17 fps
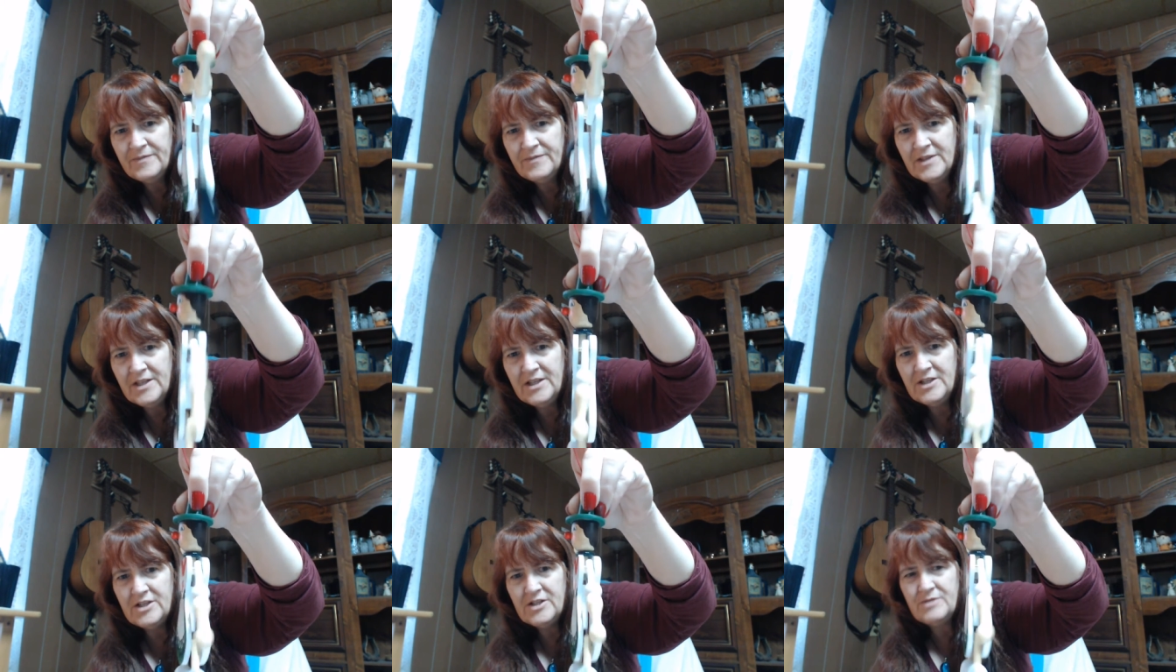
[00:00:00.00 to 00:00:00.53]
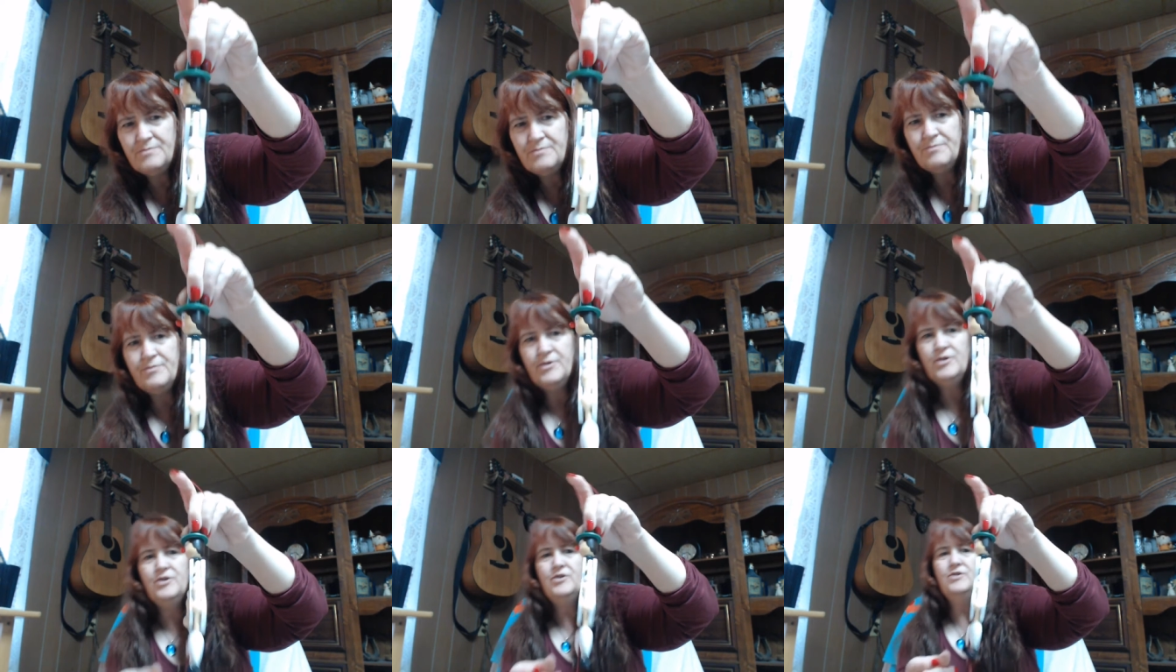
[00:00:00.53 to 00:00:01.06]
And they just
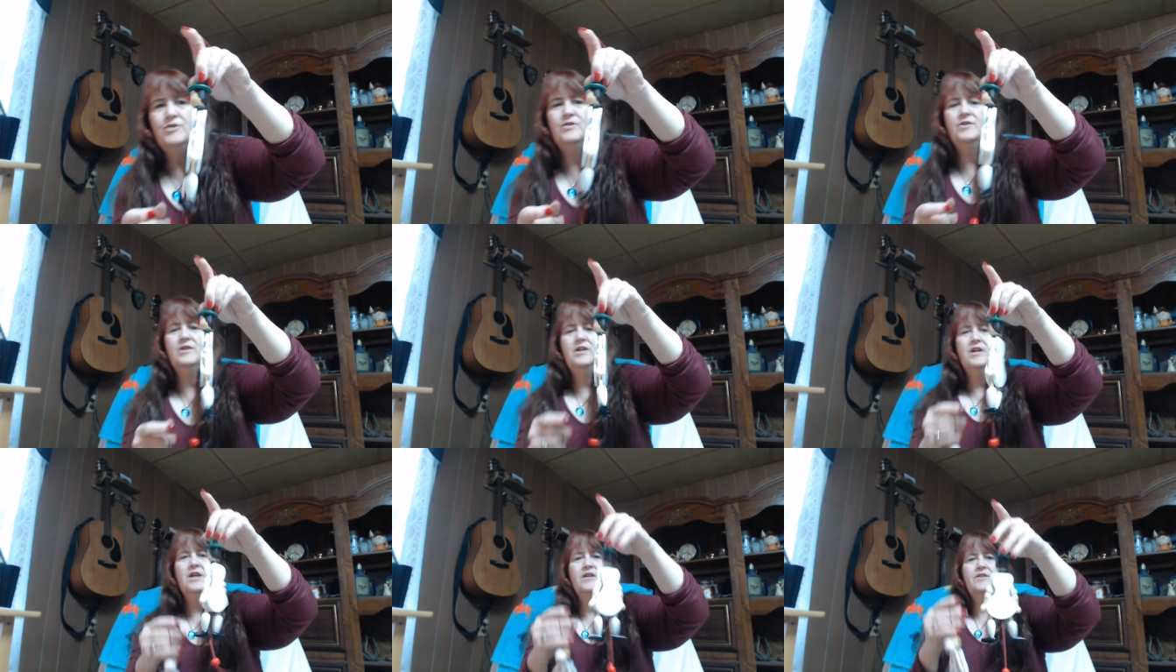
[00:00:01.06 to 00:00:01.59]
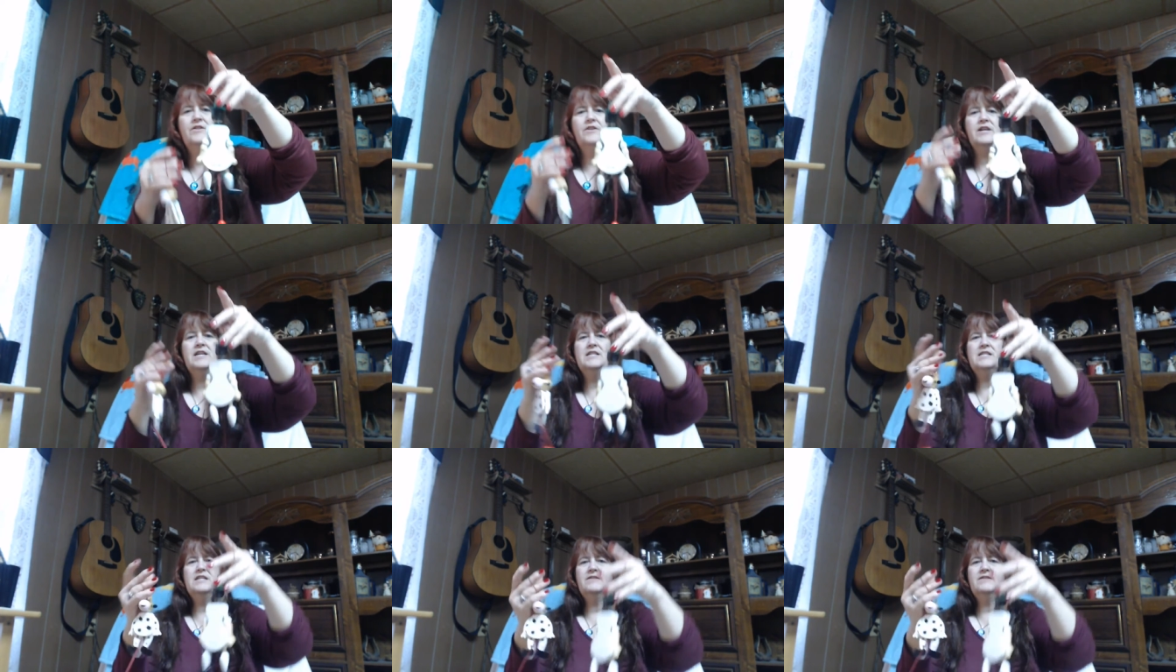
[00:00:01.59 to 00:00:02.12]
pull. They're
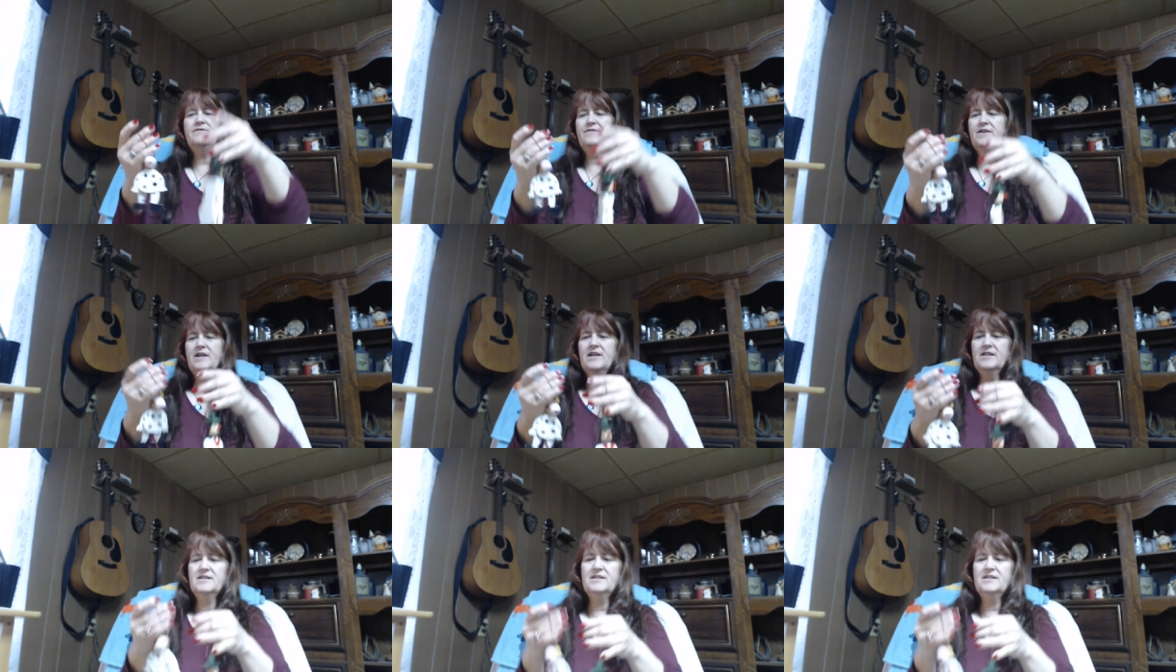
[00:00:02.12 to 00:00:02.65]
easy to fix.